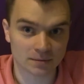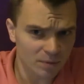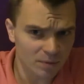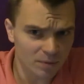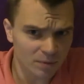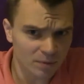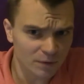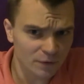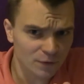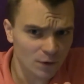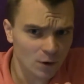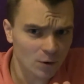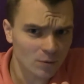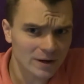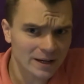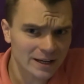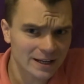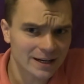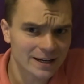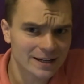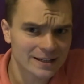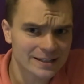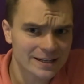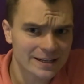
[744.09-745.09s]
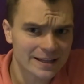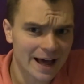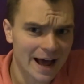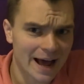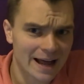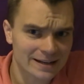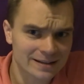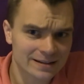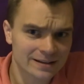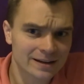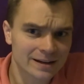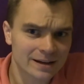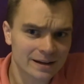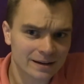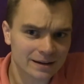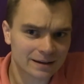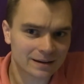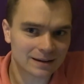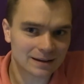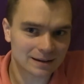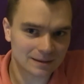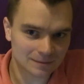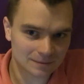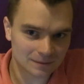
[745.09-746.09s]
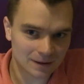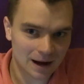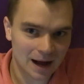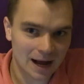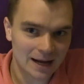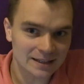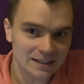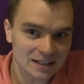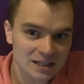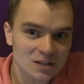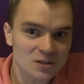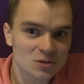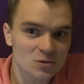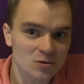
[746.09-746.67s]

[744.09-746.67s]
But before we get into that, I need